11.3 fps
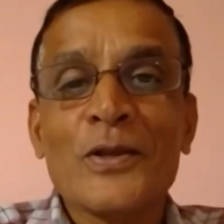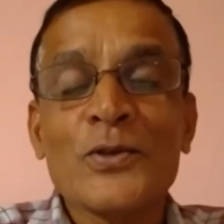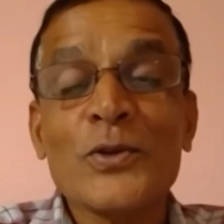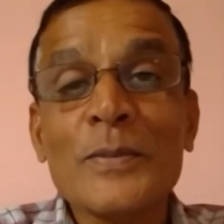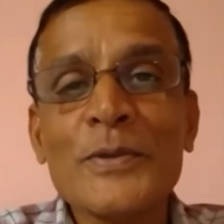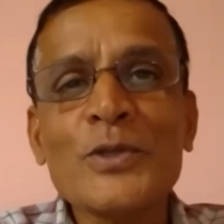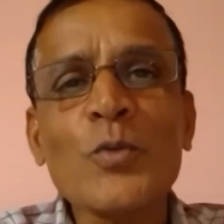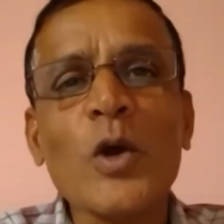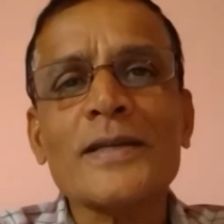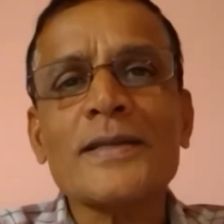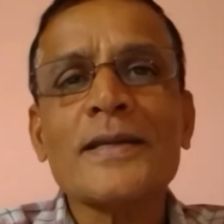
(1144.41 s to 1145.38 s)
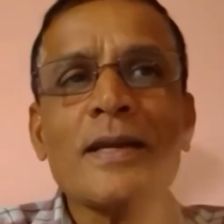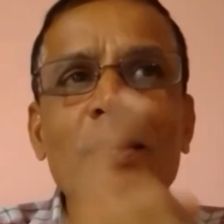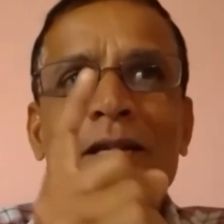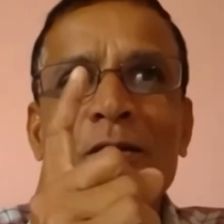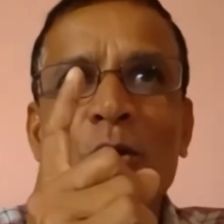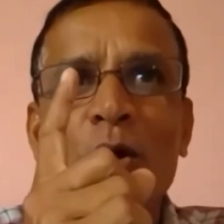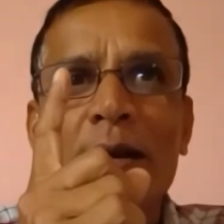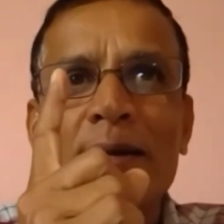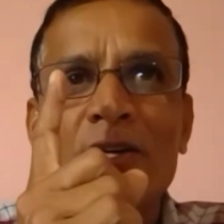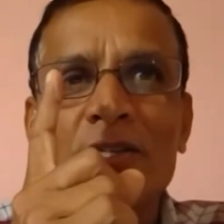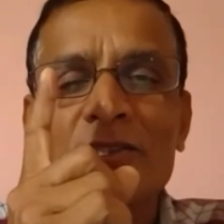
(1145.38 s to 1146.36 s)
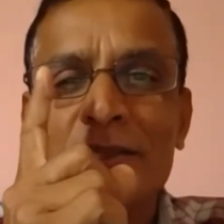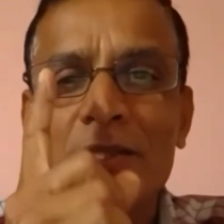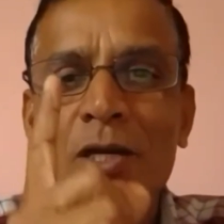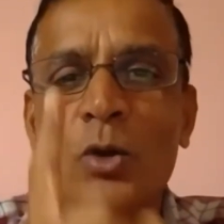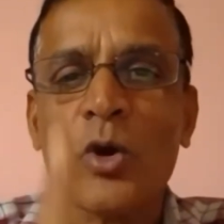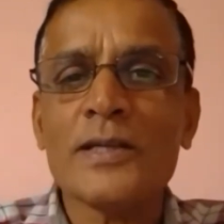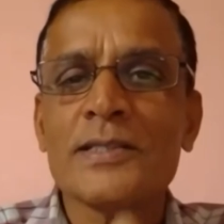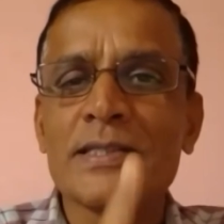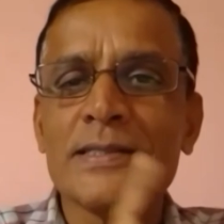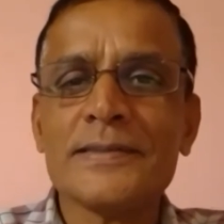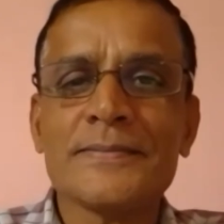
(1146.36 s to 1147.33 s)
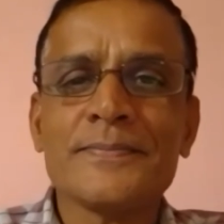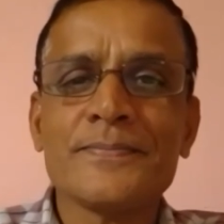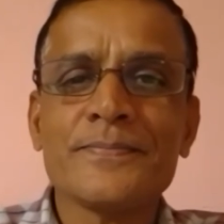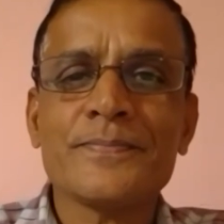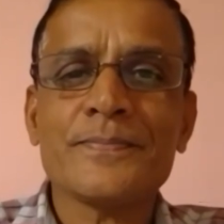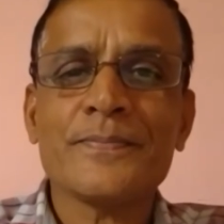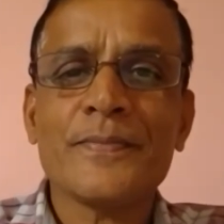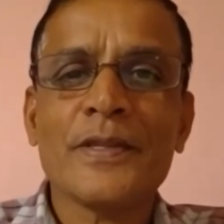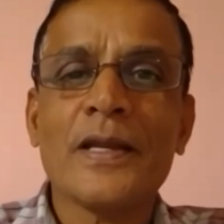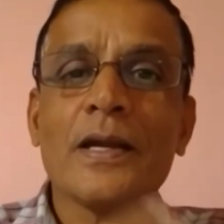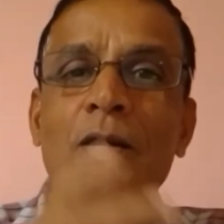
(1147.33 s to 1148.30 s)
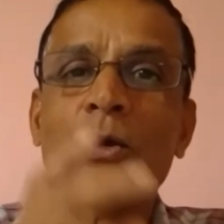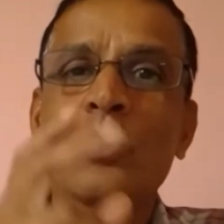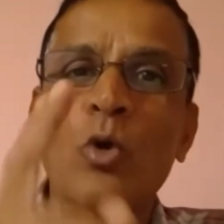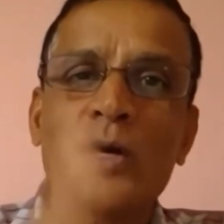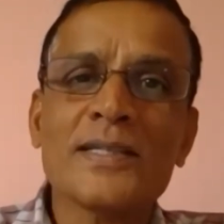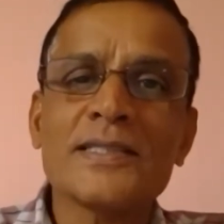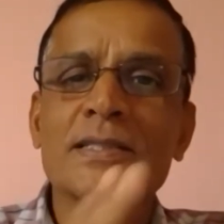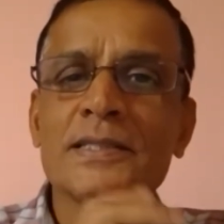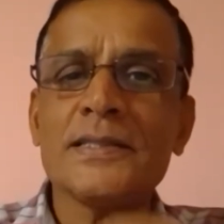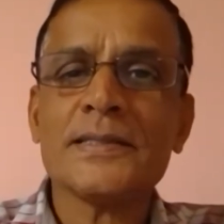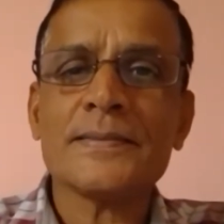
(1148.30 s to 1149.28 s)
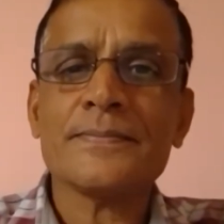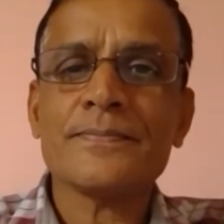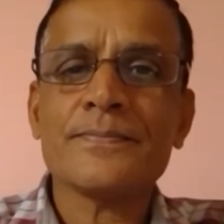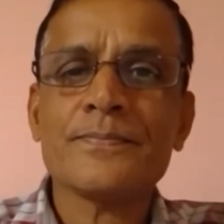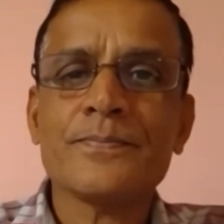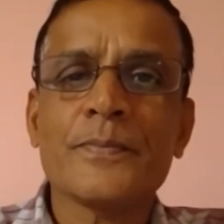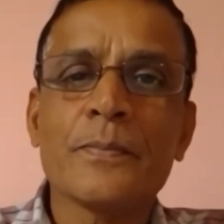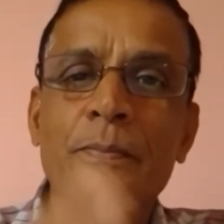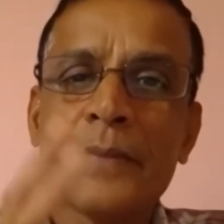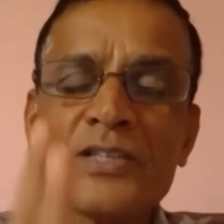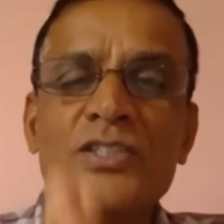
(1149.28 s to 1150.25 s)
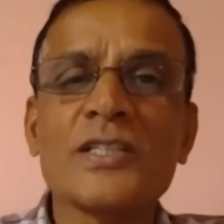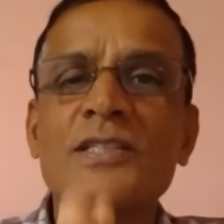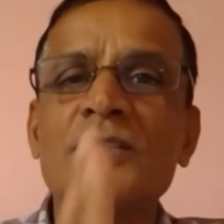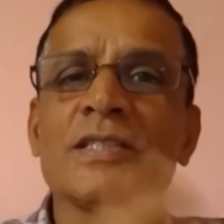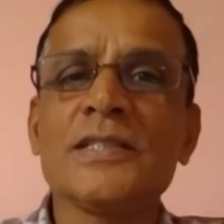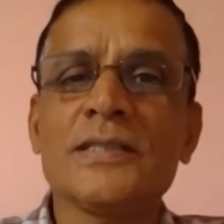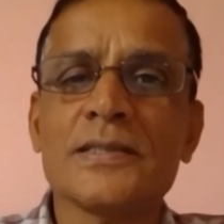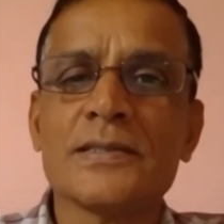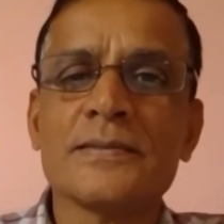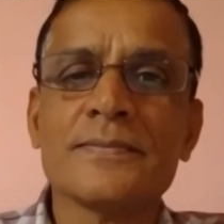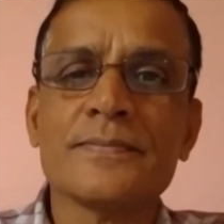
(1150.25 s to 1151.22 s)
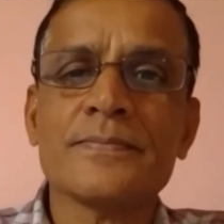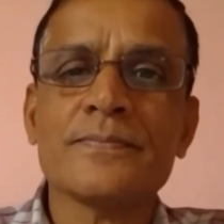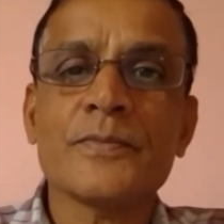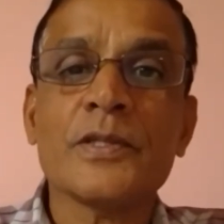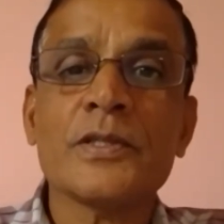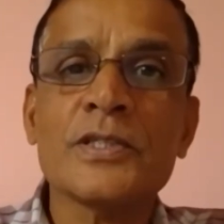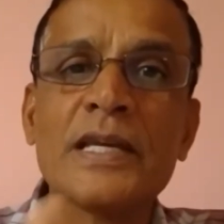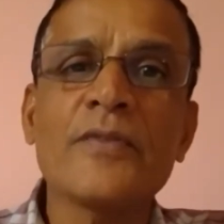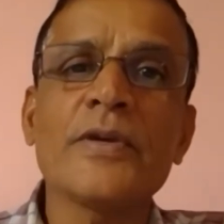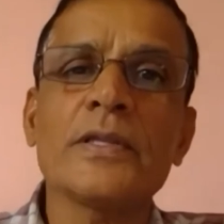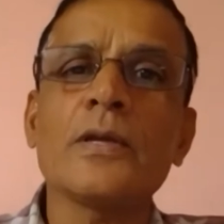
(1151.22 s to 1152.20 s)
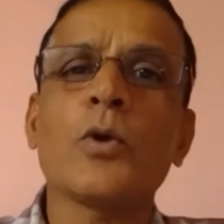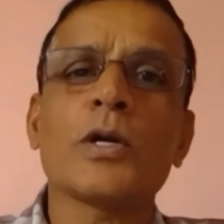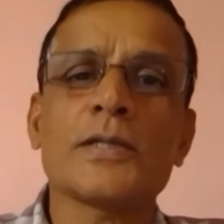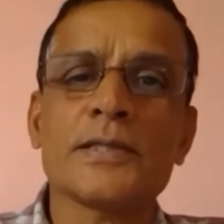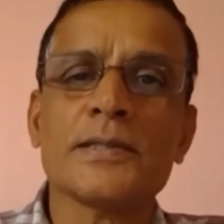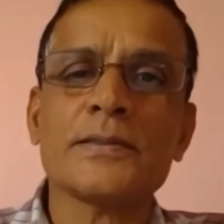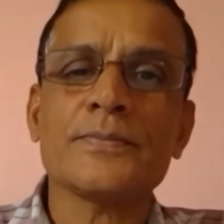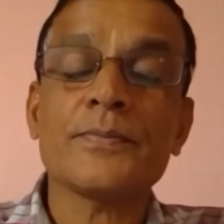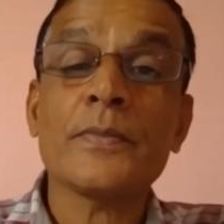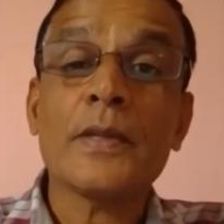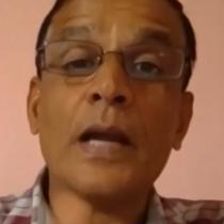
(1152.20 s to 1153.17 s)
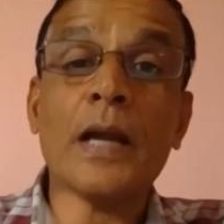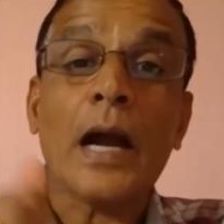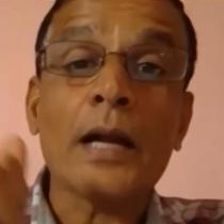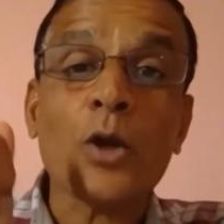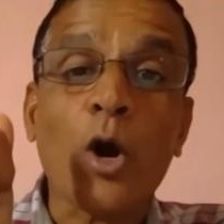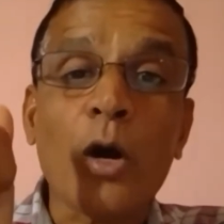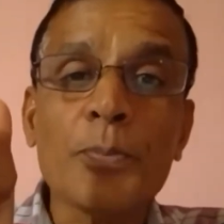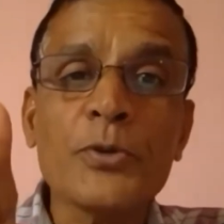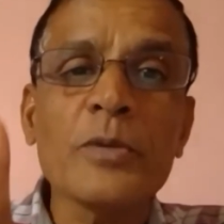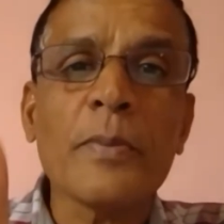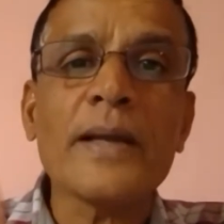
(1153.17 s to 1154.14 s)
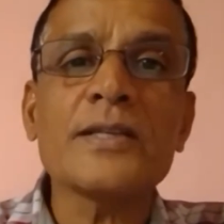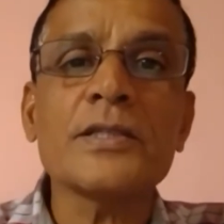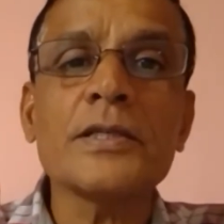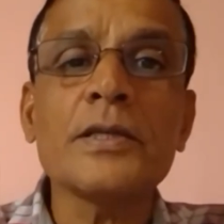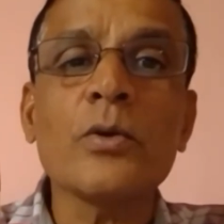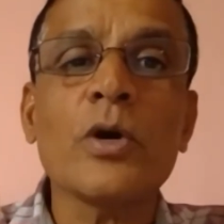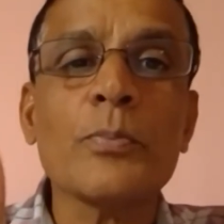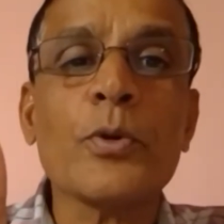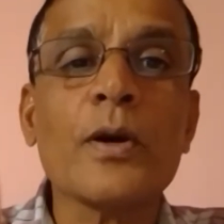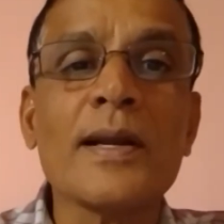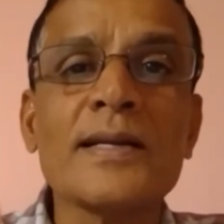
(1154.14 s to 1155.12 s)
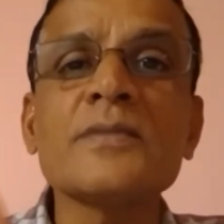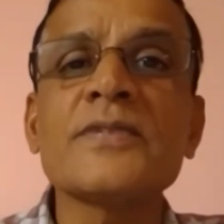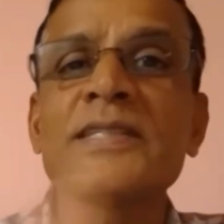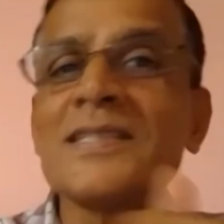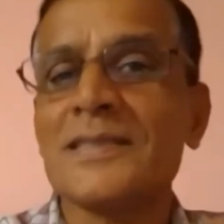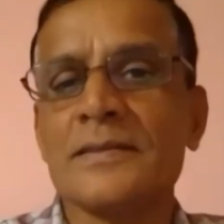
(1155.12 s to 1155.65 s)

So that means what? You are addressing the quality, quantity, pest and disease, saving the water, and optimizing your productivity.